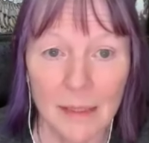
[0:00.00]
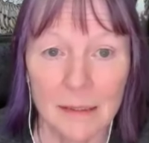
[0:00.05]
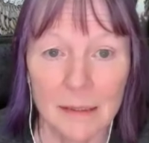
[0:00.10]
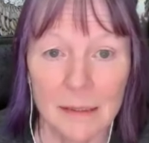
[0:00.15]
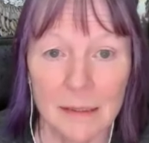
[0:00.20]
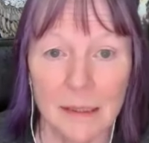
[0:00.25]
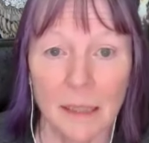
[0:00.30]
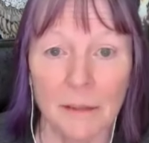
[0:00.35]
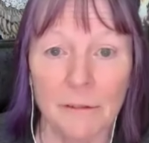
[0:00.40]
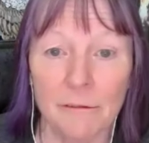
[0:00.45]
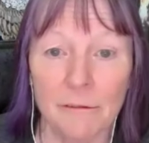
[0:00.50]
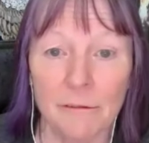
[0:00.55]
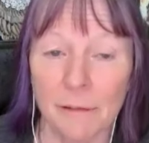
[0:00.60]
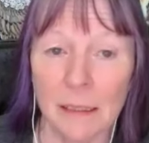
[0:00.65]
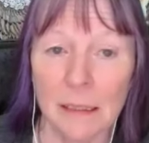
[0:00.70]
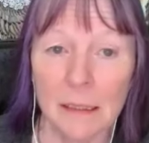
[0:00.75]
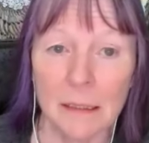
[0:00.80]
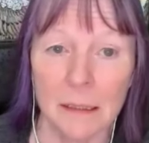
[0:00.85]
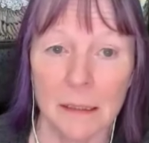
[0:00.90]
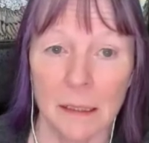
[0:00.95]
So
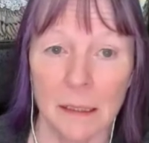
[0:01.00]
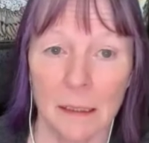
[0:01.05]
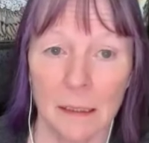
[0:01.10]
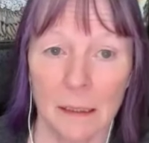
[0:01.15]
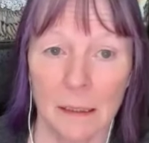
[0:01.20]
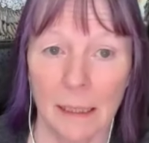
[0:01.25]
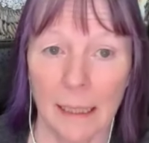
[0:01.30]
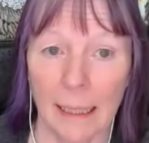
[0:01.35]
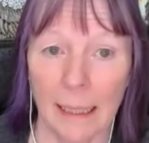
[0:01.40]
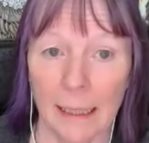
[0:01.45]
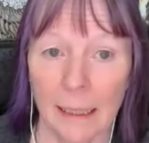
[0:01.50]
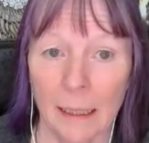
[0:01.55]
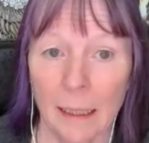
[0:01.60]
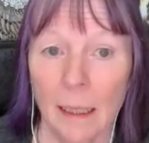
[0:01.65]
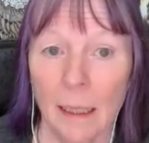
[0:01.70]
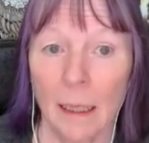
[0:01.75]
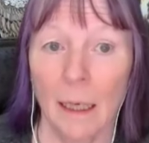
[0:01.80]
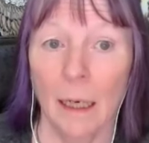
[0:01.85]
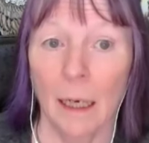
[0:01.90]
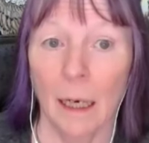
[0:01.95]
first, the
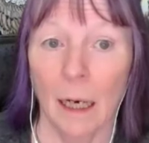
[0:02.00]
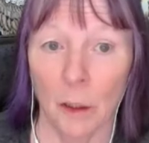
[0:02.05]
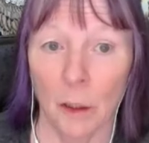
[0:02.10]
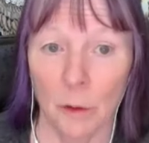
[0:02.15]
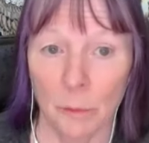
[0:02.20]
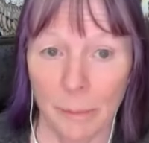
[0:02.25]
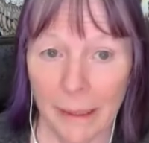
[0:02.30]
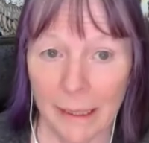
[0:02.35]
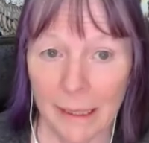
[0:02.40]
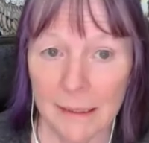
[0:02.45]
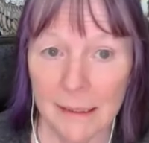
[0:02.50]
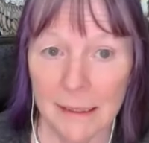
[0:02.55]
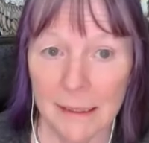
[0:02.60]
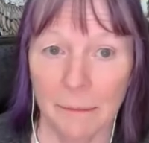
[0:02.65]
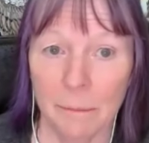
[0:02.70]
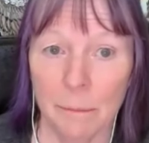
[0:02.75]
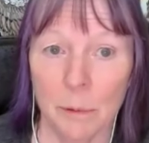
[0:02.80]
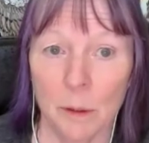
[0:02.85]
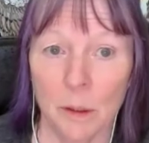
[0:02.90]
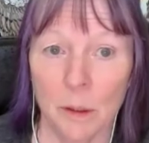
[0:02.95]
Omega
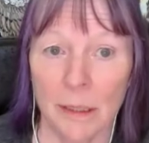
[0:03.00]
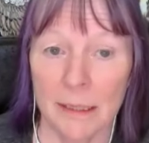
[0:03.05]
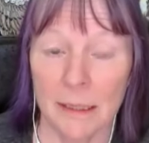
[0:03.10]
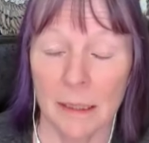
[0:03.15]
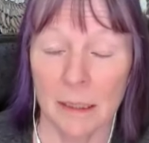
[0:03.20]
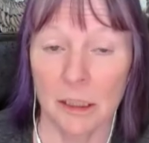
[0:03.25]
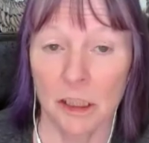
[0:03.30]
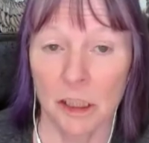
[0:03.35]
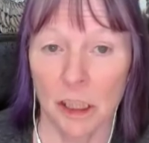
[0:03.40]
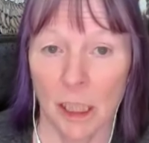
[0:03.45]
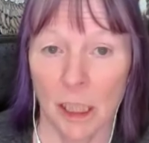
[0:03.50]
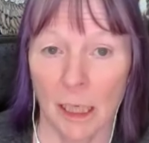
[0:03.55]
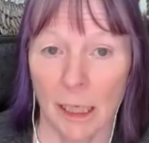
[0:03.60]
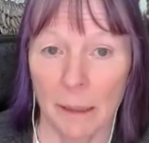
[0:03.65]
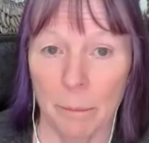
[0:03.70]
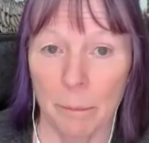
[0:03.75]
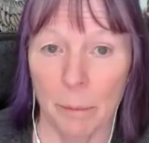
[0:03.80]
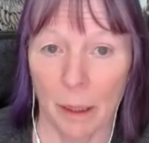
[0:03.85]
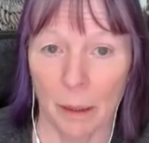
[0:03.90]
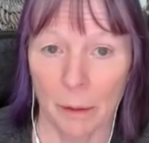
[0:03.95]
symbol is a
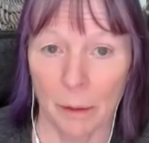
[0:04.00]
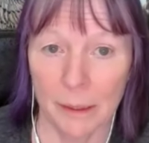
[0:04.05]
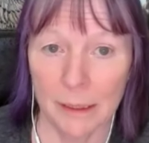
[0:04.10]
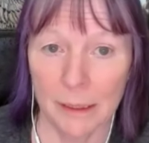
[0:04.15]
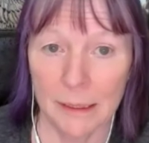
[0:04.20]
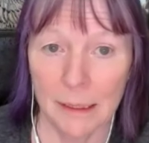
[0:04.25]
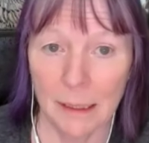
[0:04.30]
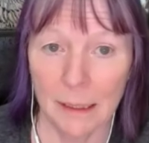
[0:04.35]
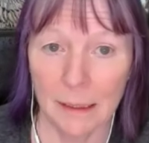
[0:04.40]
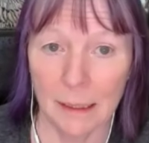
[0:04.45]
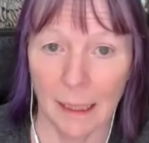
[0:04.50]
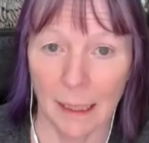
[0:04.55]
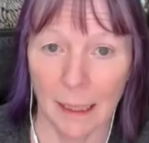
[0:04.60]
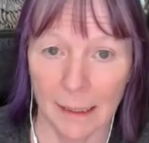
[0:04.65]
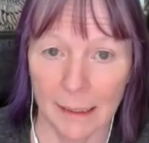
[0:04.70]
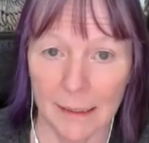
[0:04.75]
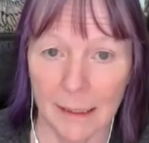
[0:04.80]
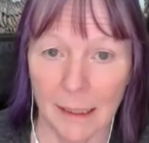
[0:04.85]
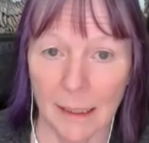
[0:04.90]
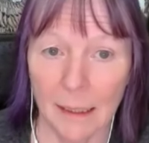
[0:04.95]
shy poet in
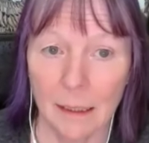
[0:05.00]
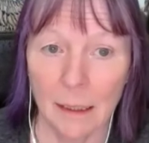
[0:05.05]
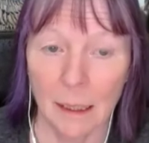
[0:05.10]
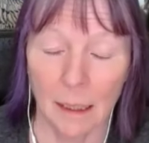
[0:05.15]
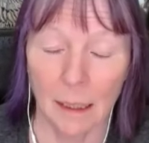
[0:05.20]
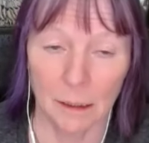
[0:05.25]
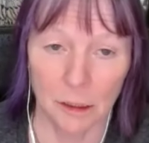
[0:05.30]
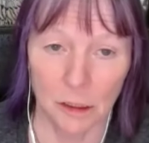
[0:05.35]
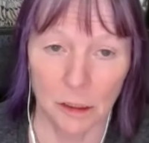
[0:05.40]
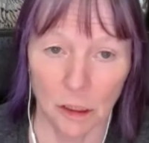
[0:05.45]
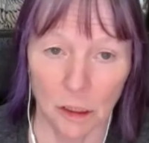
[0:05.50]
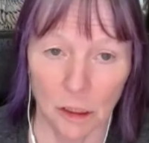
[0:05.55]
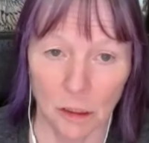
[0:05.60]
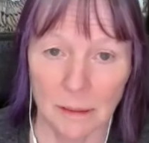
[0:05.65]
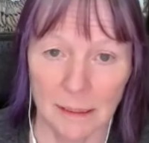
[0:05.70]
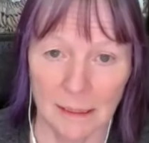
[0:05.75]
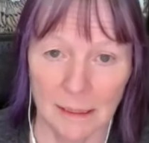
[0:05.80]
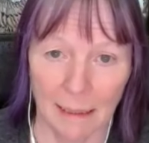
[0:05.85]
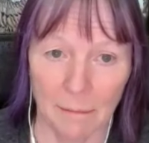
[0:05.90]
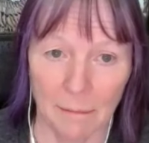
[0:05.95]
hiding, and
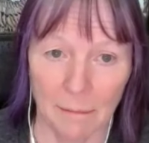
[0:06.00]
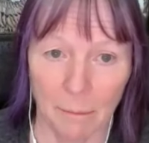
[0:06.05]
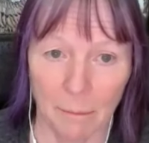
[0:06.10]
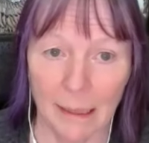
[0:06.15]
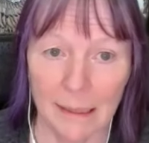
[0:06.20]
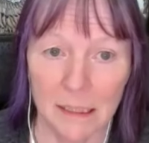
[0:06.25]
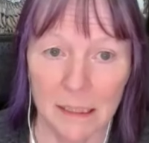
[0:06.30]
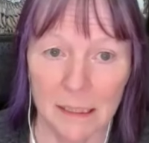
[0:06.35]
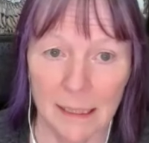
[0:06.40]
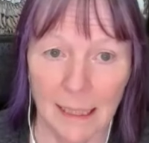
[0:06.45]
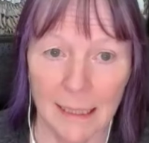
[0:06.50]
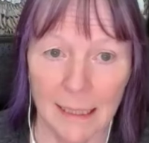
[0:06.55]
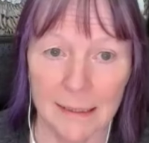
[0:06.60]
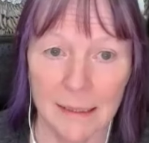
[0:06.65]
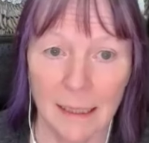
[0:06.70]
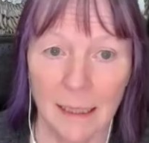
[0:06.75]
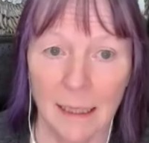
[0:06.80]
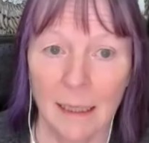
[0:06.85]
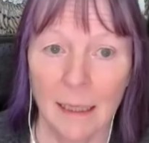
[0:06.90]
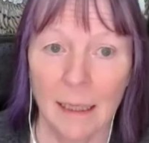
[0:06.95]
John Sandbach
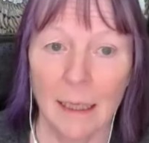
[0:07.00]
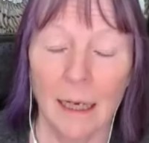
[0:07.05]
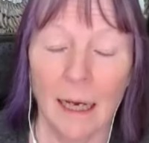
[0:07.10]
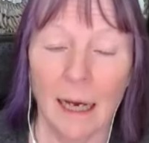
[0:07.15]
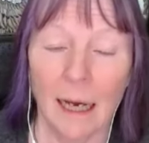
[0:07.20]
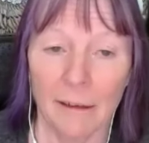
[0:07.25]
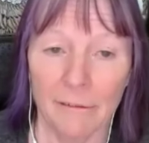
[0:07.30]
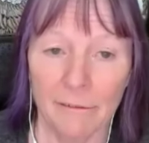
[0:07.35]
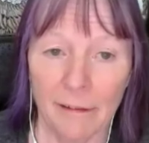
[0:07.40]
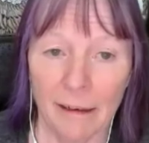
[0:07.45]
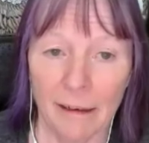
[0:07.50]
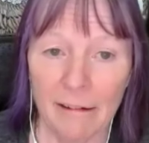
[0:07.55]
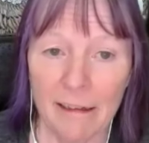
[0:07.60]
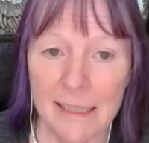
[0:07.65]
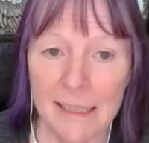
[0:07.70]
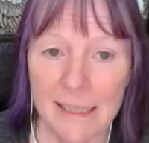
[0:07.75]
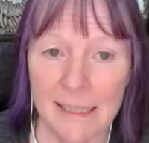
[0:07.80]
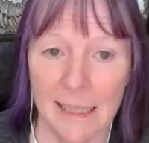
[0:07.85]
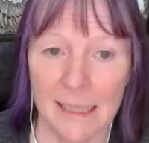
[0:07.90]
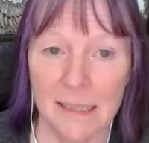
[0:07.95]
says, a very
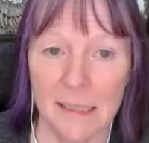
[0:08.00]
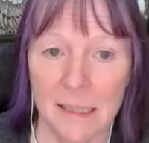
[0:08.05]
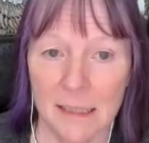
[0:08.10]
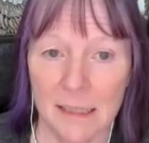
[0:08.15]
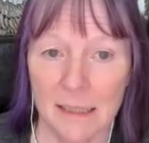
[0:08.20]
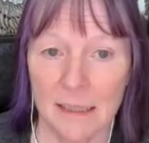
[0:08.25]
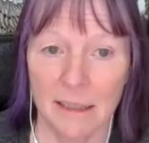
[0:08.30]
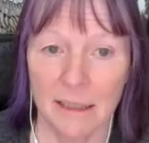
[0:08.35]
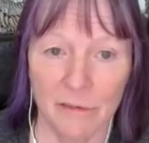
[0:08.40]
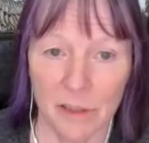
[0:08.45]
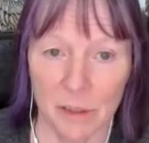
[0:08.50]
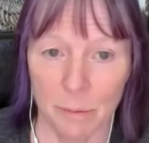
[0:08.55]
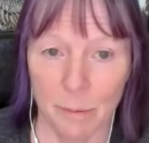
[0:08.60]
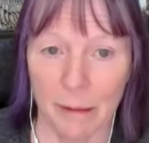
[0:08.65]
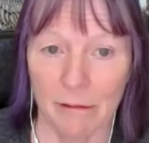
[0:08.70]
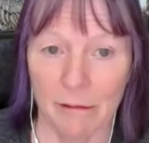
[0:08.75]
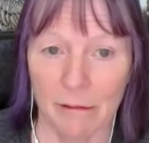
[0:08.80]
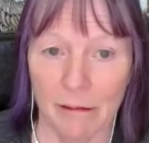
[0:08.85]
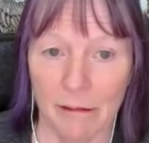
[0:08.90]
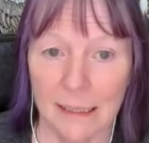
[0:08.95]
sensitive
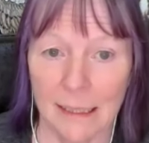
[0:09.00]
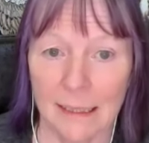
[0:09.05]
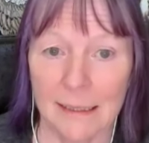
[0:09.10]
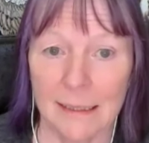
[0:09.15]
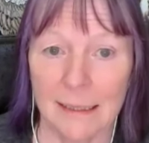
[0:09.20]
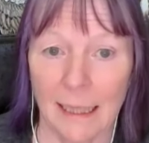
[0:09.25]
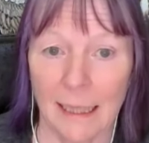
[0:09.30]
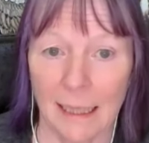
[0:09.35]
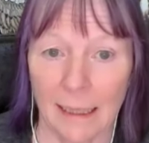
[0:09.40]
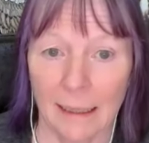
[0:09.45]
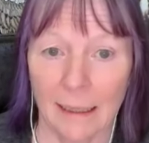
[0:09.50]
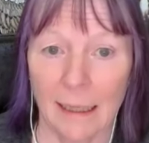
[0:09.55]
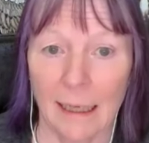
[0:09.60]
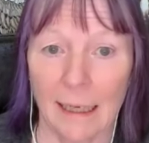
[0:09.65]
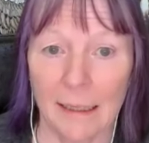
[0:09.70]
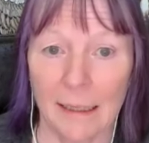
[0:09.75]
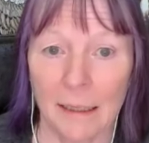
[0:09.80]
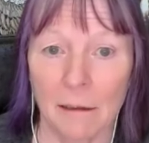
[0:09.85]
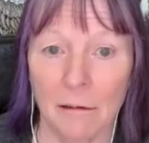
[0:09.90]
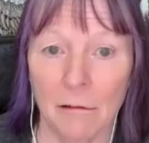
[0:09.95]
spirit is here
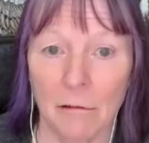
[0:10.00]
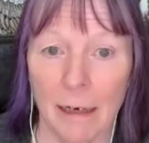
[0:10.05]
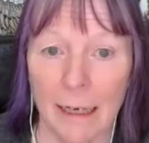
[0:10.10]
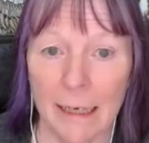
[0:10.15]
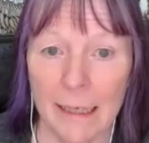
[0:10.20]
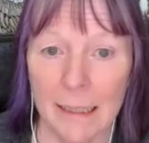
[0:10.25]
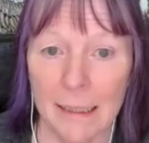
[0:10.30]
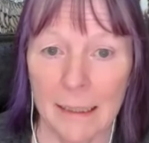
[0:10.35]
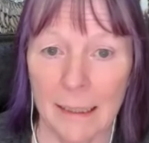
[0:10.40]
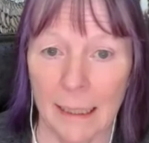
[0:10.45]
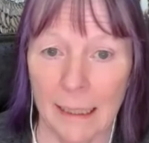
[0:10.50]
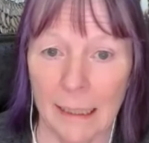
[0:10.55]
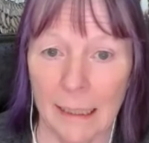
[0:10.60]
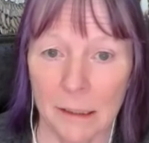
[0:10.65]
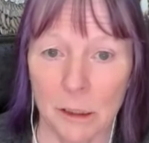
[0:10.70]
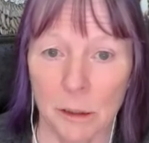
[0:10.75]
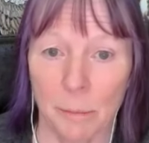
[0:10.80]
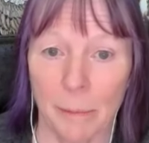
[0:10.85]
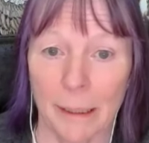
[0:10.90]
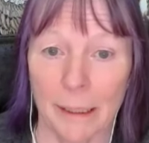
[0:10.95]
and a great
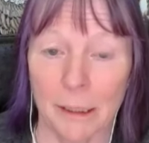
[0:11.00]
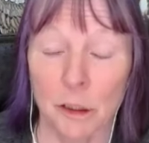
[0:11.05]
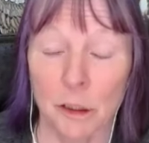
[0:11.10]
need to be